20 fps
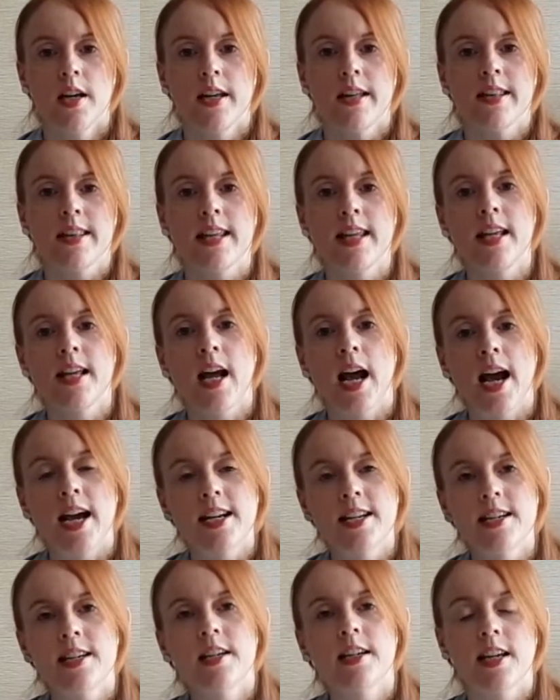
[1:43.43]
The
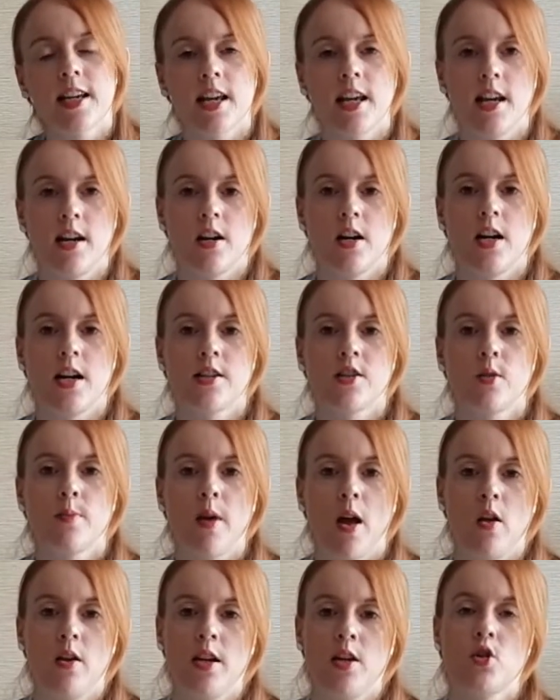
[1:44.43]
idea here is
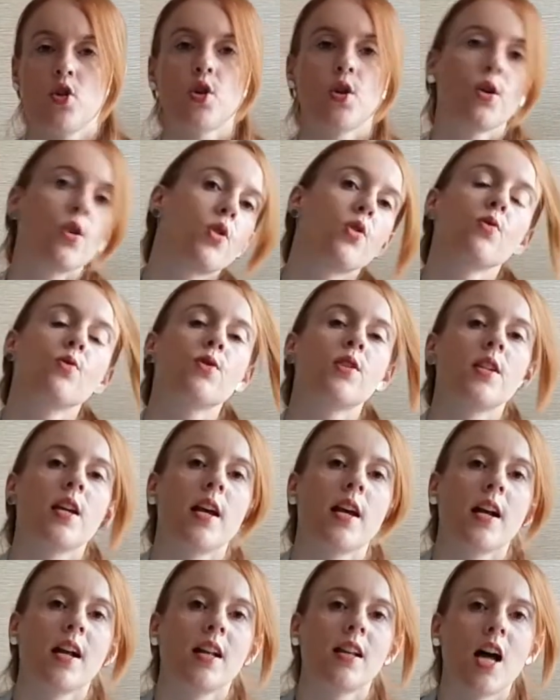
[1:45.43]
about
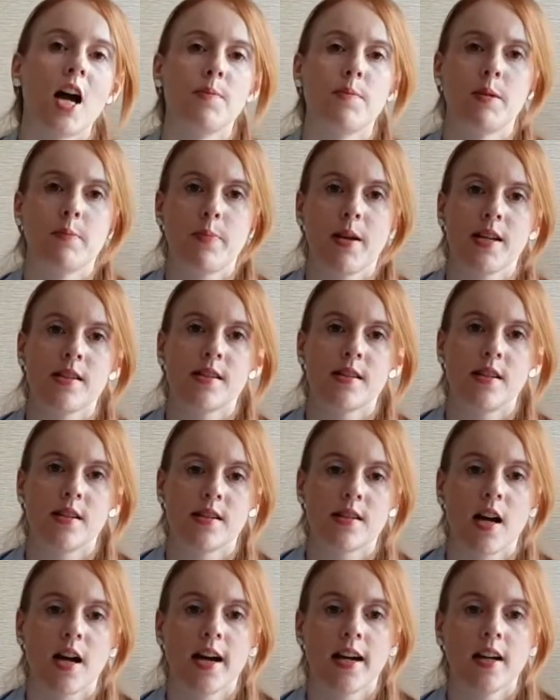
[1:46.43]
introducing climate-based
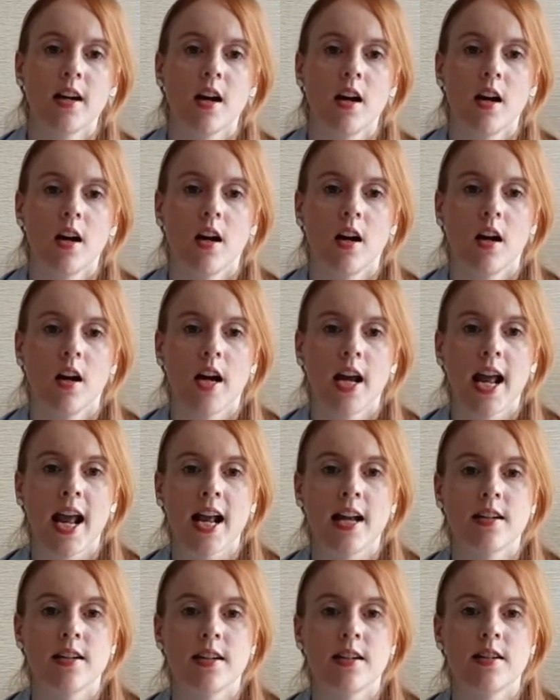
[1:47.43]
design uh,
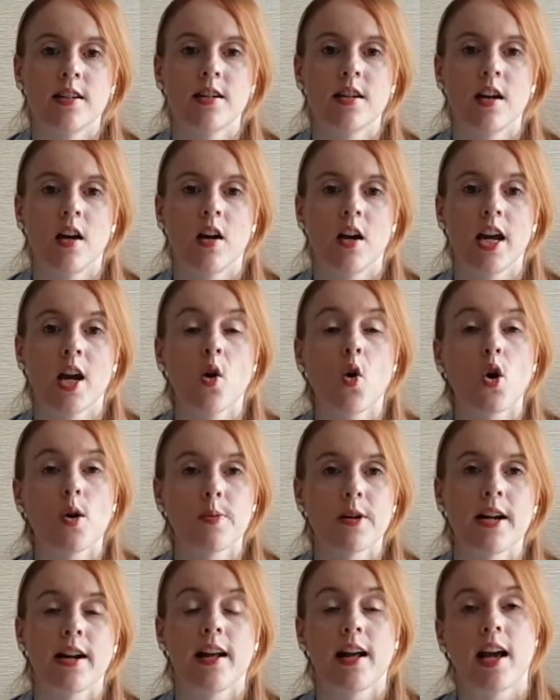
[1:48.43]
and uh,
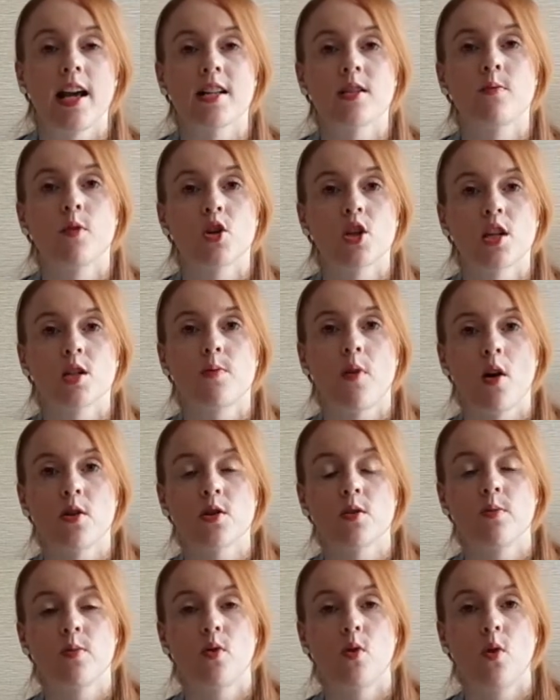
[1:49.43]
incorporating as much as
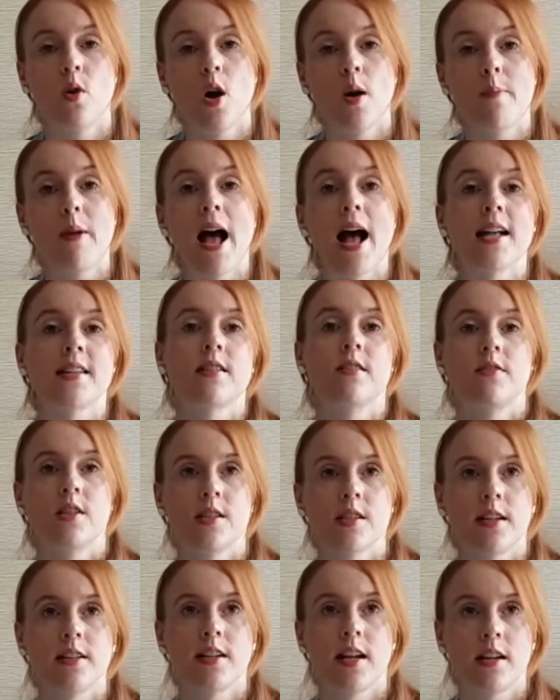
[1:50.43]
possible uh, passive
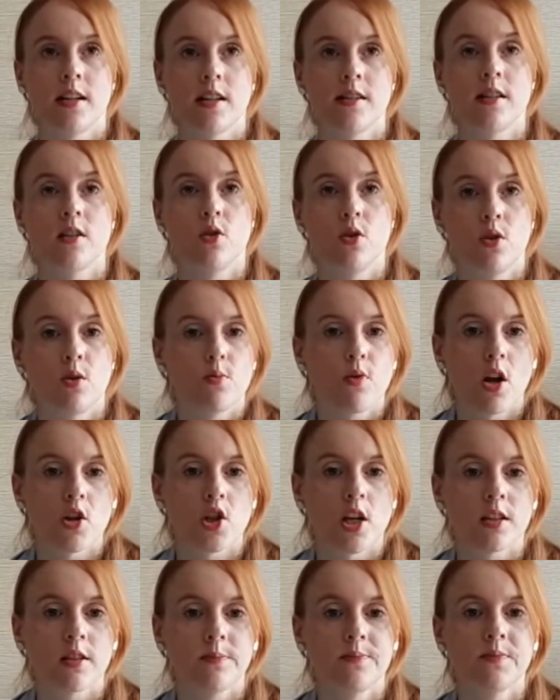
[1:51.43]
design techniques into the
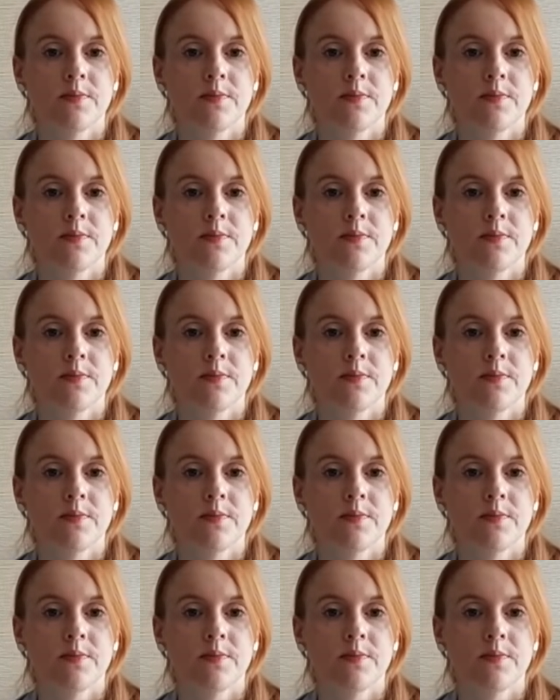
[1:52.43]
project.